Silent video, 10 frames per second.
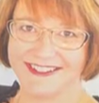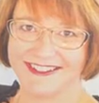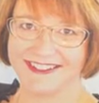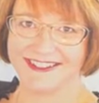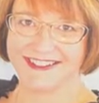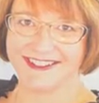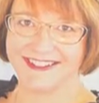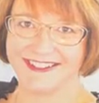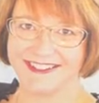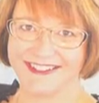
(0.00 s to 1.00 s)

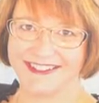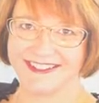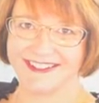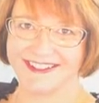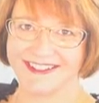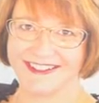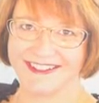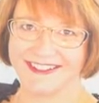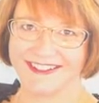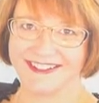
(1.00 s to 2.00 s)

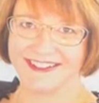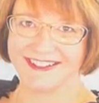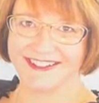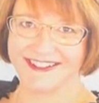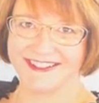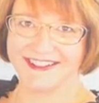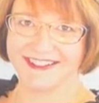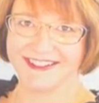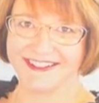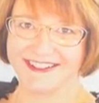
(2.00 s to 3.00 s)

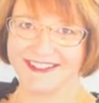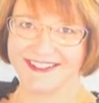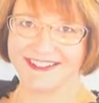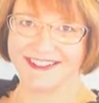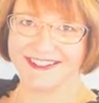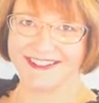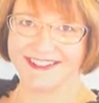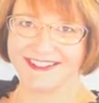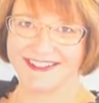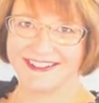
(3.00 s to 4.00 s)

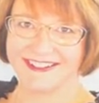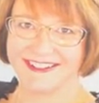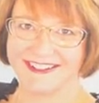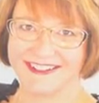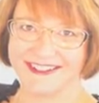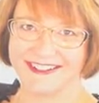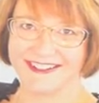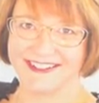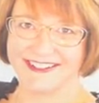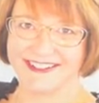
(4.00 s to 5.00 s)

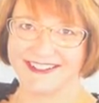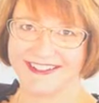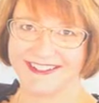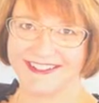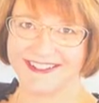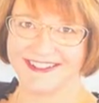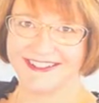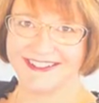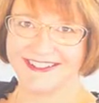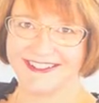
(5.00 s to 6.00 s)

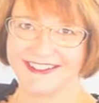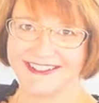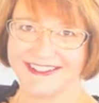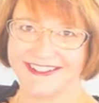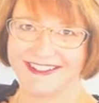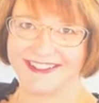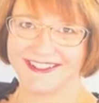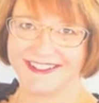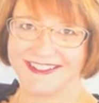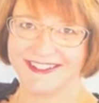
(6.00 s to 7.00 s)

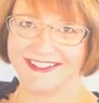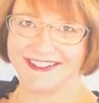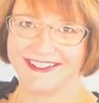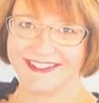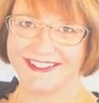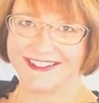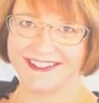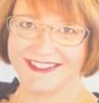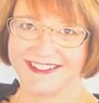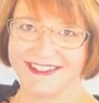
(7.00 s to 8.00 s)
The person shown says nothing.